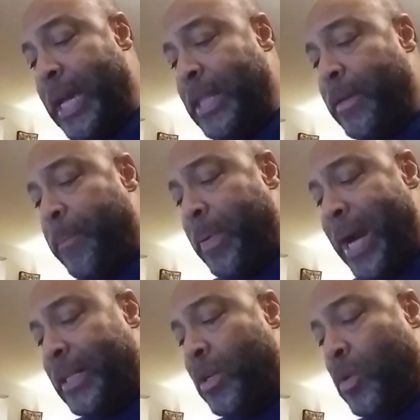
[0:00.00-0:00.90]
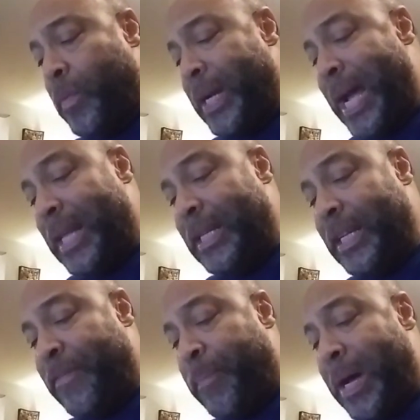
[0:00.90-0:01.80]
and the practical
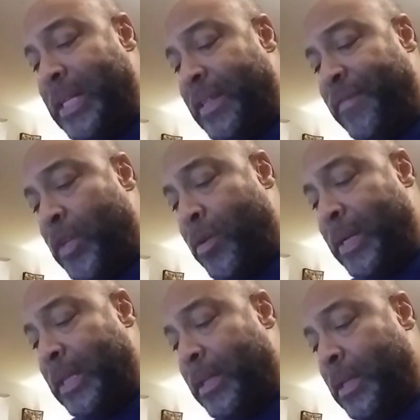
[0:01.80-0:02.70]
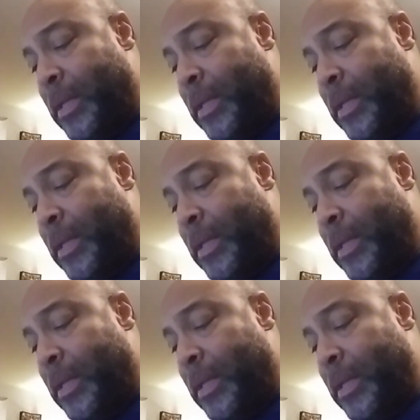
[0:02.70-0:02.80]
reality of positive knowing